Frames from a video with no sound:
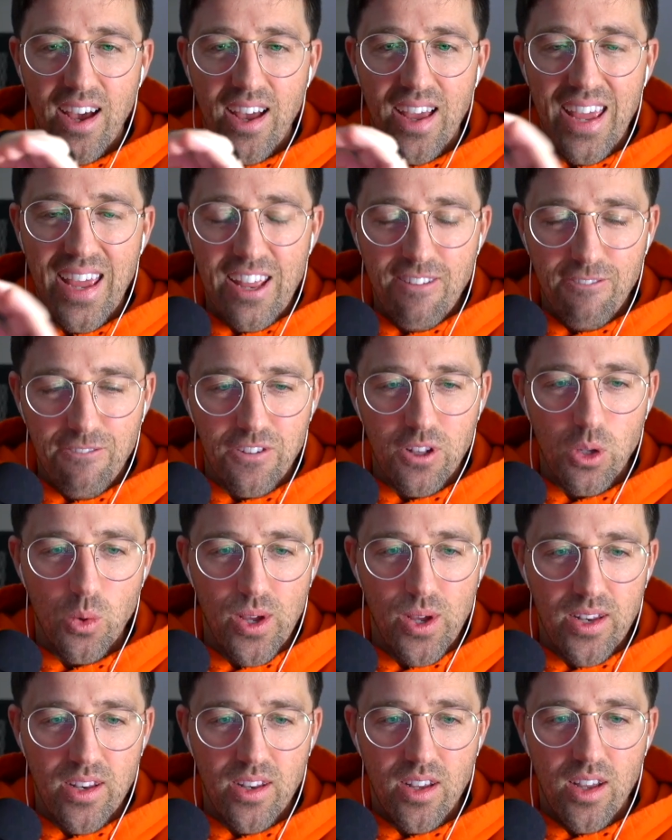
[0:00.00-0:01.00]

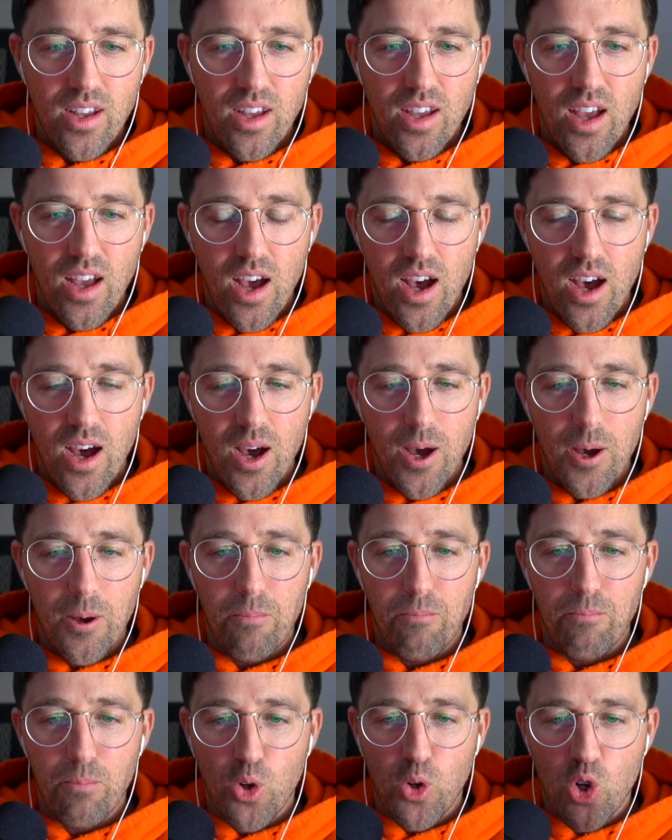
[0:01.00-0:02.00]
Influent,
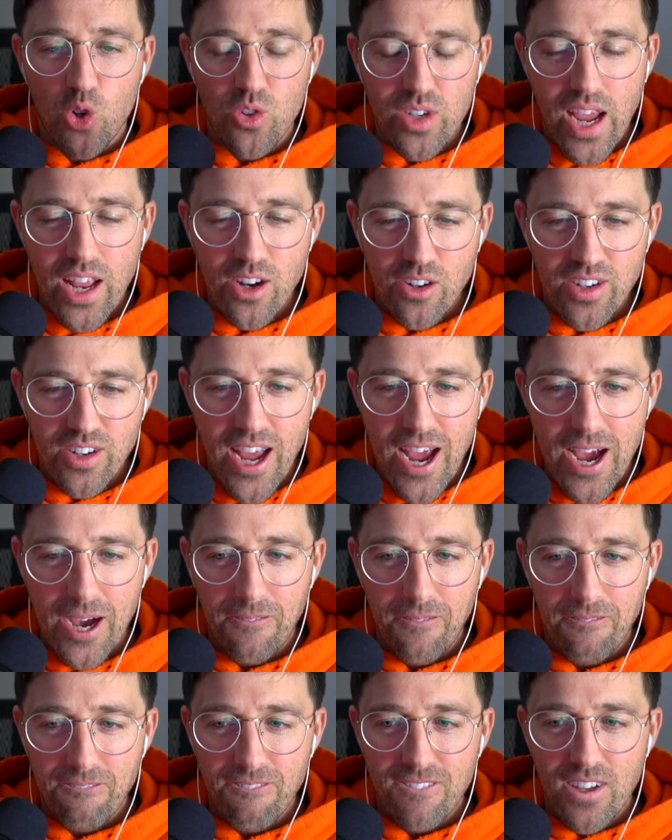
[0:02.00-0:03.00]
um, Creator Now.
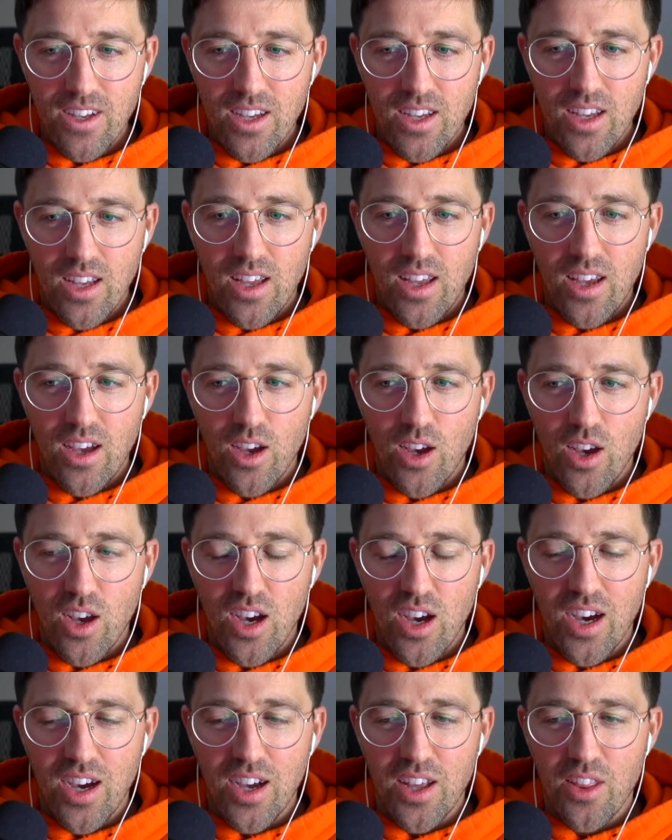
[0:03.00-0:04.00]

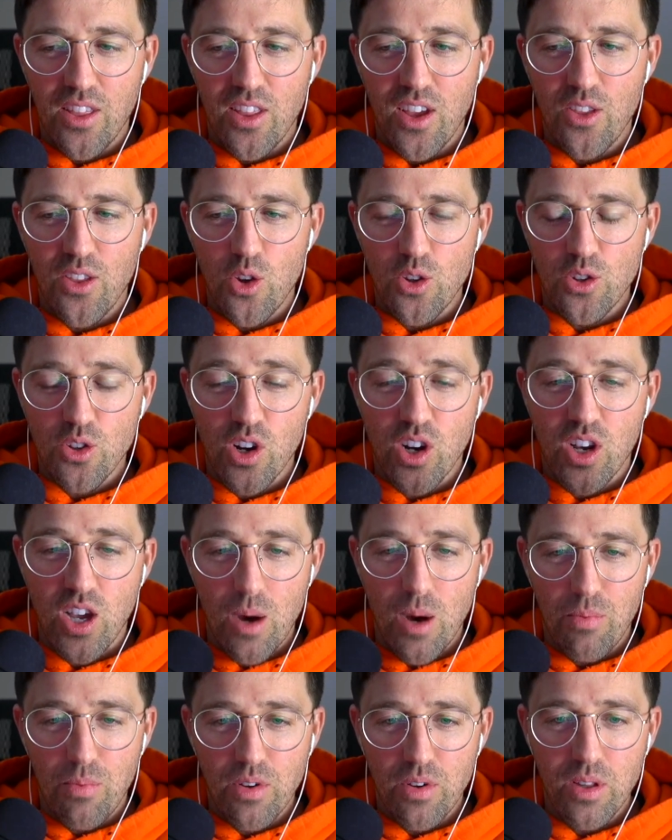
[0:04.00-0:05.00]
Uh, th- those are a
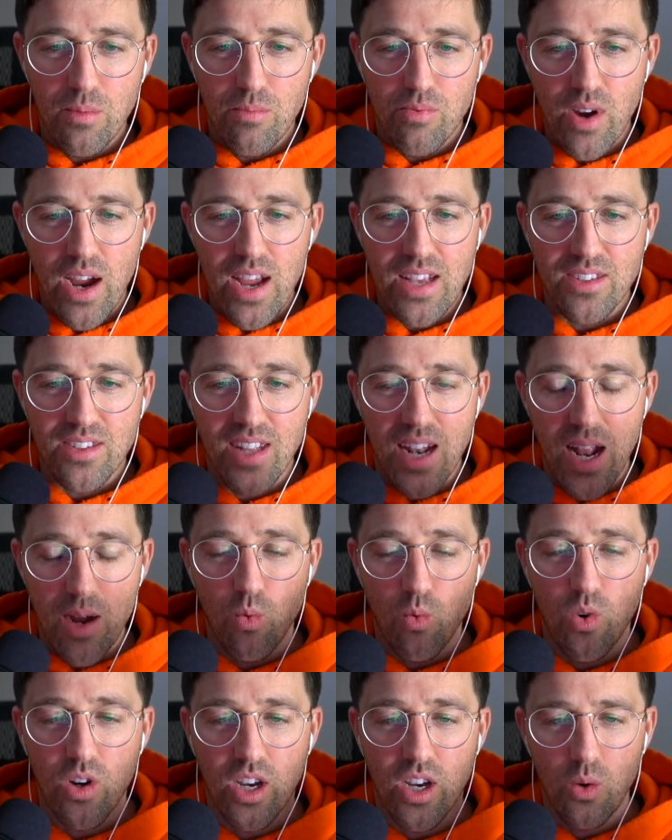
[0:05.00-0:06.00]
couple of the brands that I'm
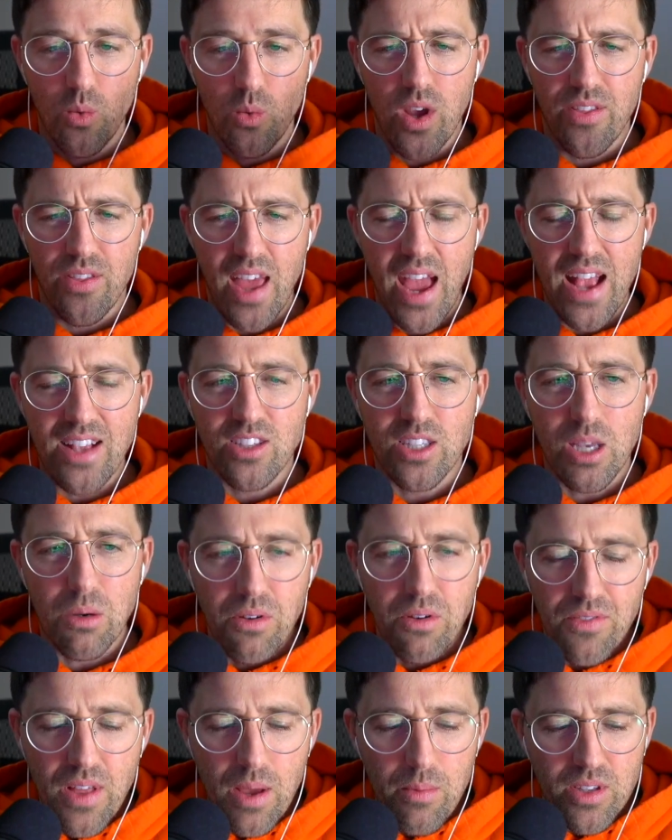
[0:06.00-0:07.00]
working with, and some
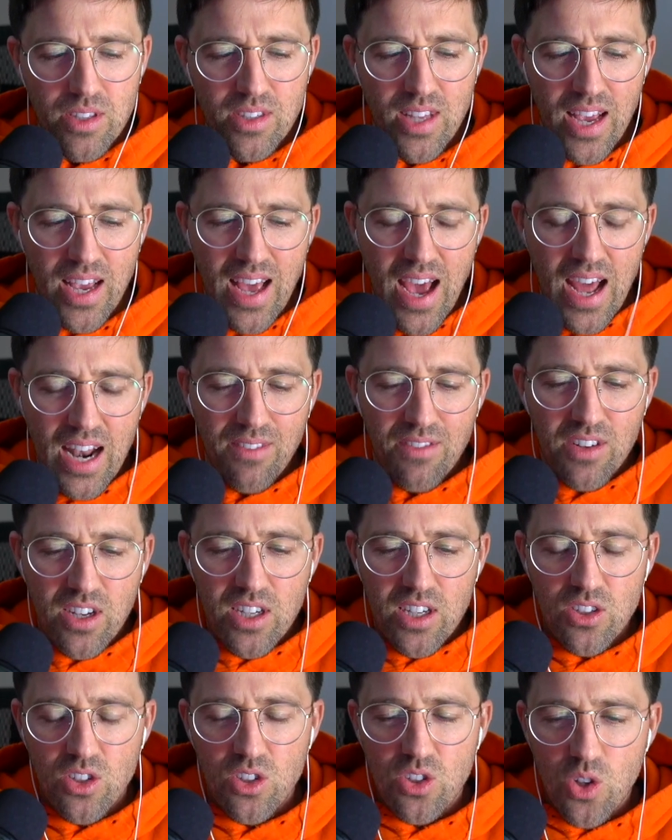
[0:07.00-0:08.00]
of them it's like kind of
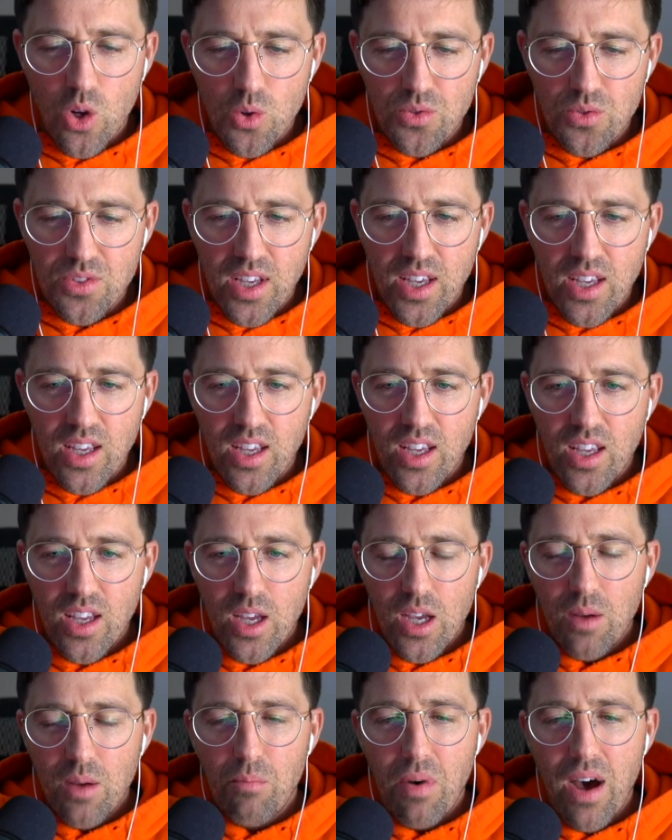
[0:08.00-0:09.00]
consulting
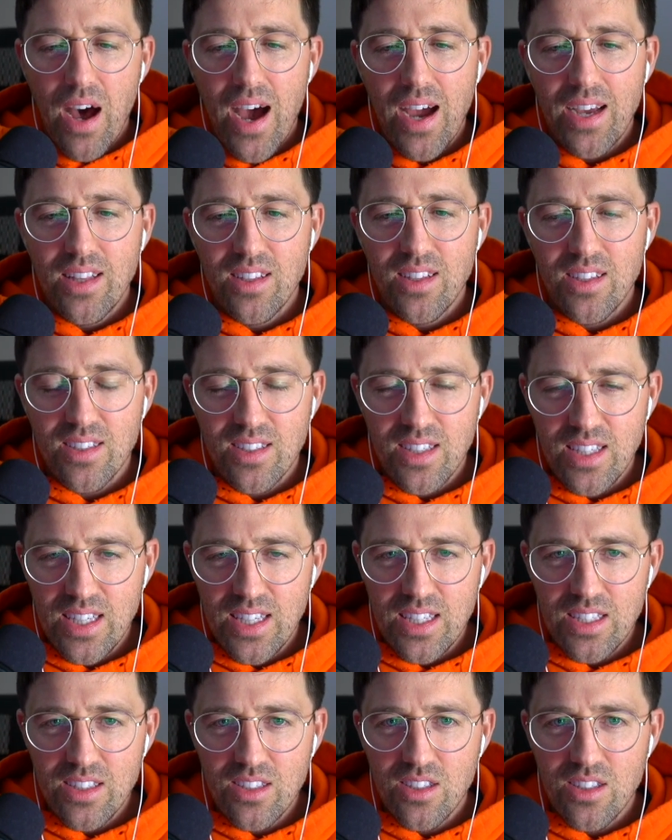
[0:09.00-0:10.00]
behind the
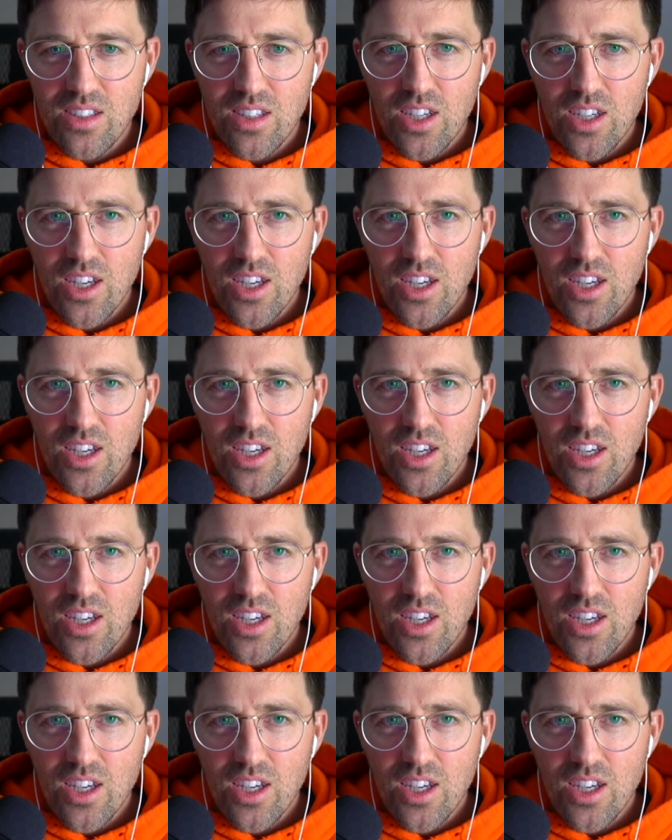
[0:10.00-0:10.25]
scenes